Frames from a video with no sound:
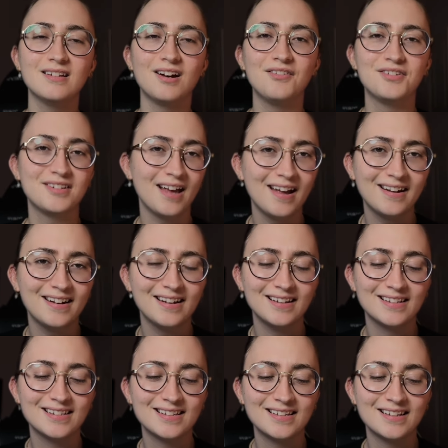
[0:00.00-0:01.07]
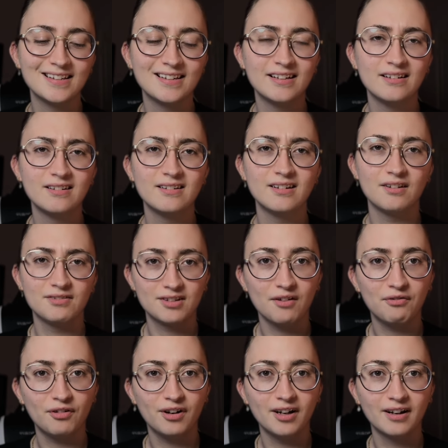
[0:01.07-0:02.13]
of sadness, of
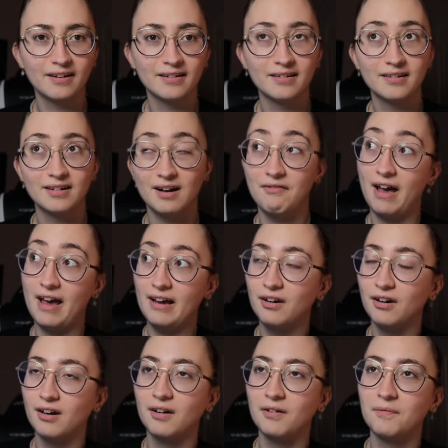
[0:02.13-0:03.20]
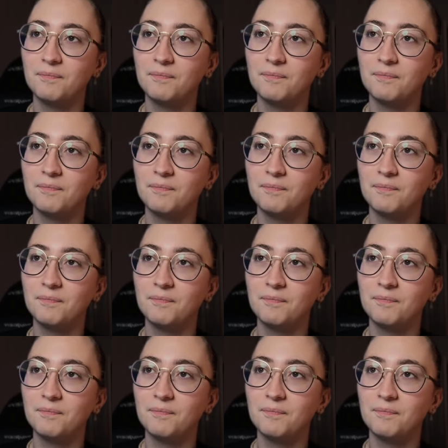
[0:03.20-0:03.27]
suffering, of anger.